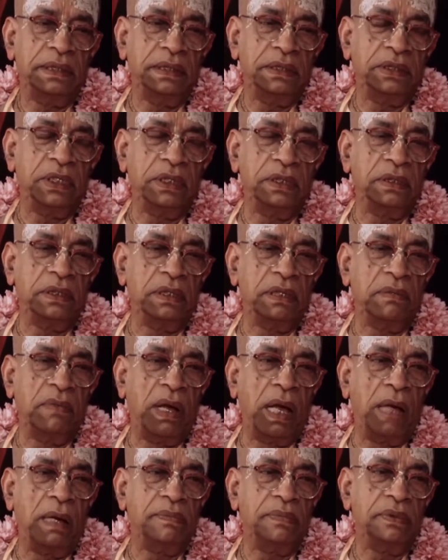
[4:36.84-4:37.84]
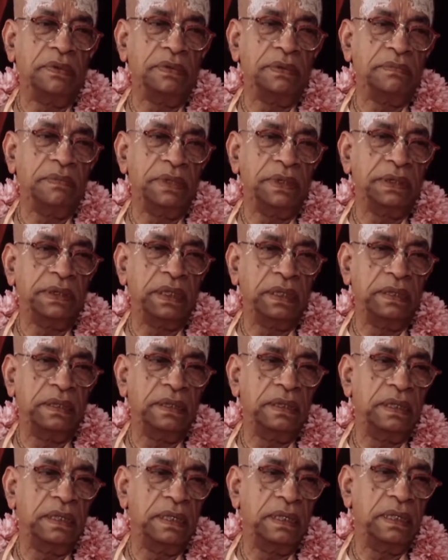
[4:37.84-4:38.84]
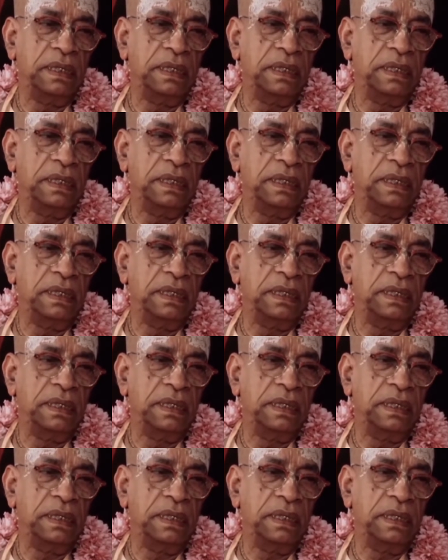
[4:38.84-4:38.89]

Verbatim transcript: This is Chaitanya Mahāprabhu's mission.